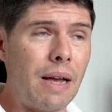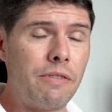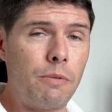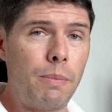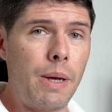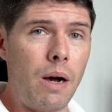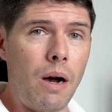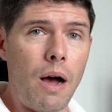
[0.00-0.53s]
have
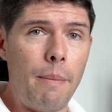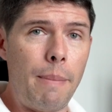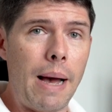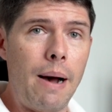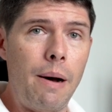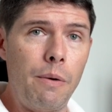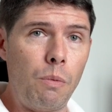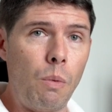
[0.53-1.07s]
to be a
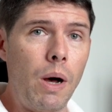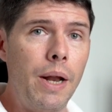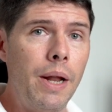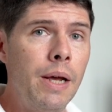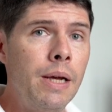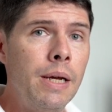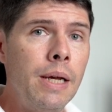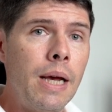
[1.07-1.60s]
high-powered one,
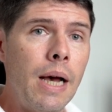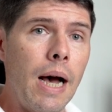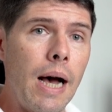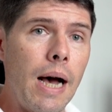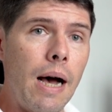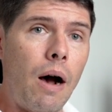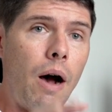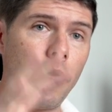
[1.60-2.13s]

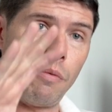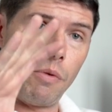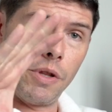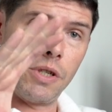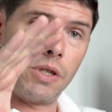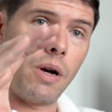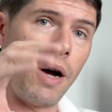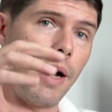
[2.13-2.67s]
either on
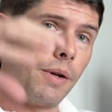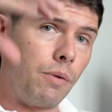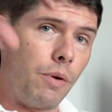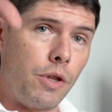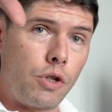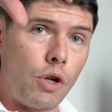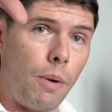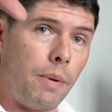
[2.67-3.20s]
the side or
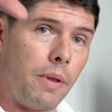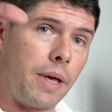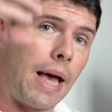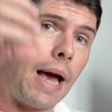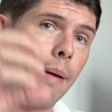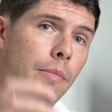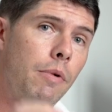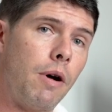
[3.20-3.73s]
on the top of the
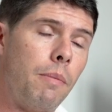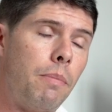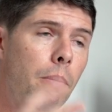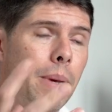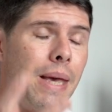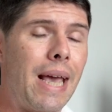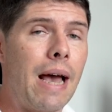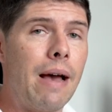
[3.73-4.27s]
camera,
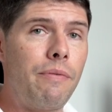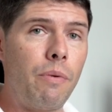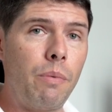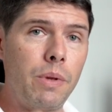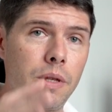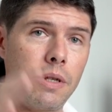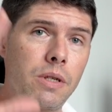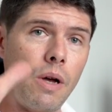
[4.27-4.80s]
but be careful
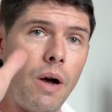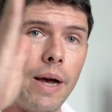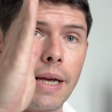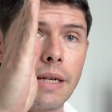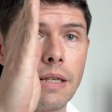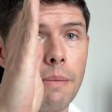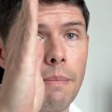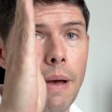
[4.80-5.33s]
with the side
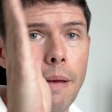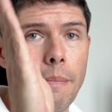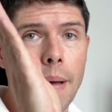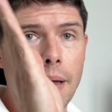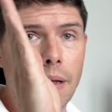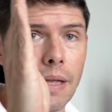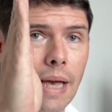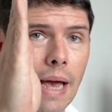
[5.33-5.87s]
because it may
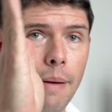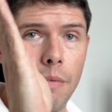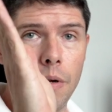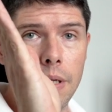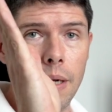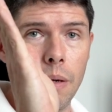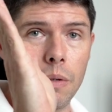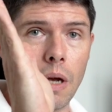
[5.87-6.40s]
make the camera
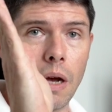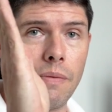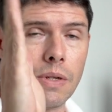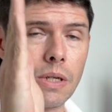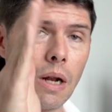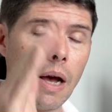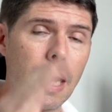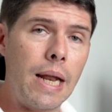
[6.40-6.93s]
tilt over
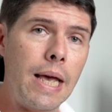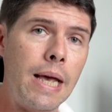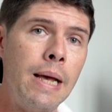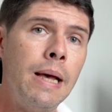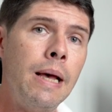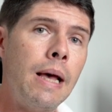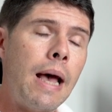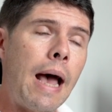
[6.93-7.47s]
slightly.
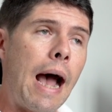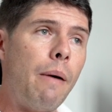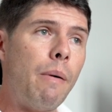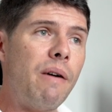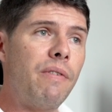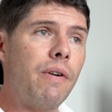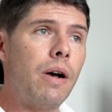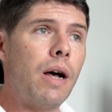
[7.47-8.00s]

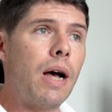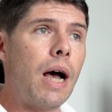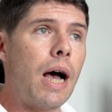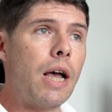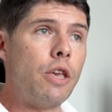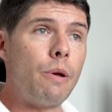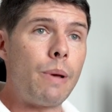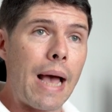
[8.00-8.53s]

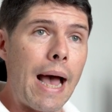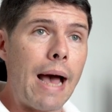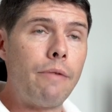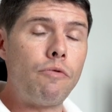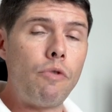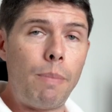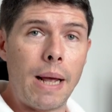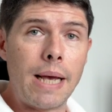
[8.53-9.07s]
However, you
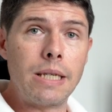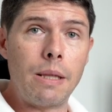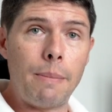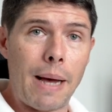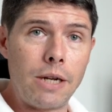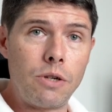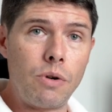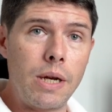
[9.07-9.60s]
can replace the
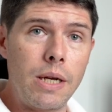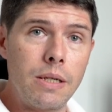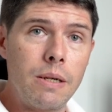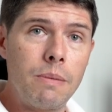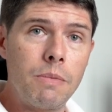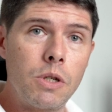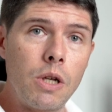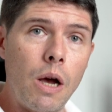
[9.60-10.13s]
batteries.
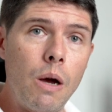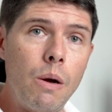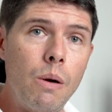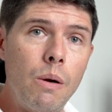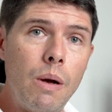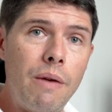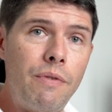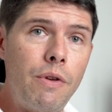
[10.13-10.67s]

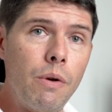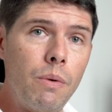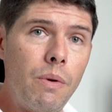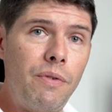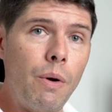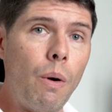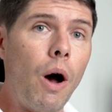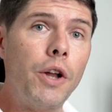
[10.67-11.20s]
So if
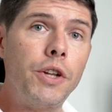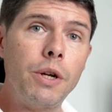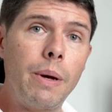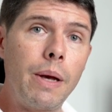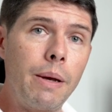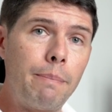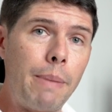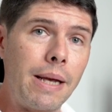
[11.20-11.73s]
you are
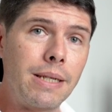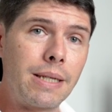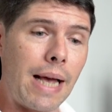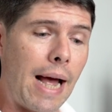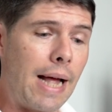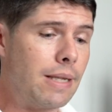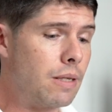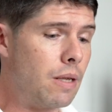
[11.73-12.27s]
doing big
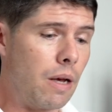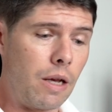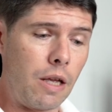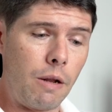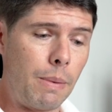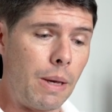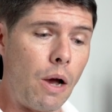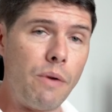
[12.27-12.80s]
scans that are going
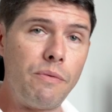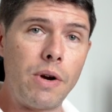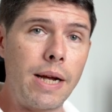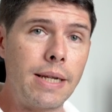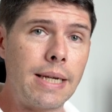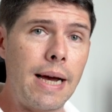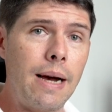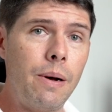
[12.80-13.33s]
to be over
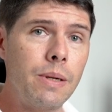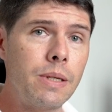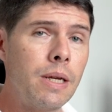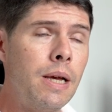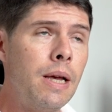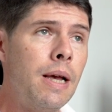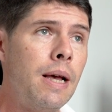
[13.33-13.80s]
8 hours,